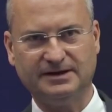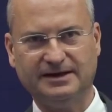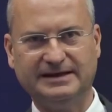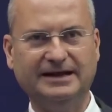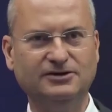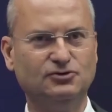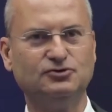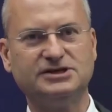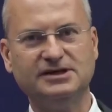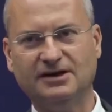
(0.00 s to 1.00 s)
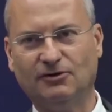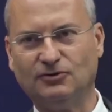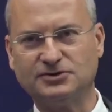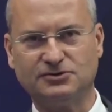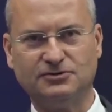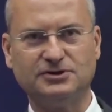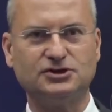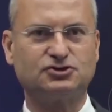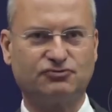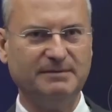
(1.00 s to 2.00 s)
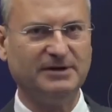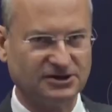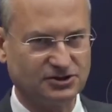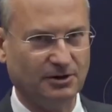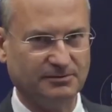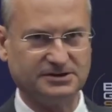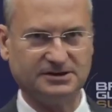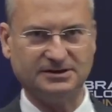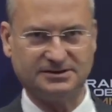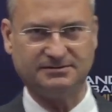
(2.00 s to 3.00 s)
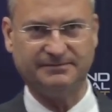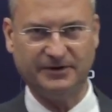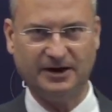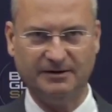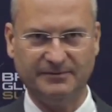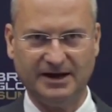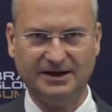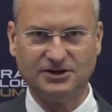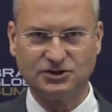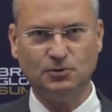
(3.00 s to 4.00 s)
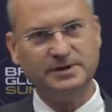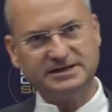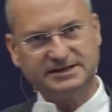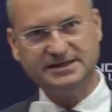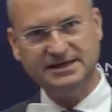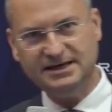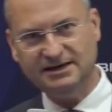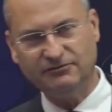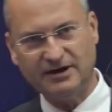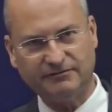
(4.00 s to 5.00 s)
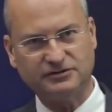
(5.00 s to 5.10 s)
then using also streaming services. Yeah? So we see if you have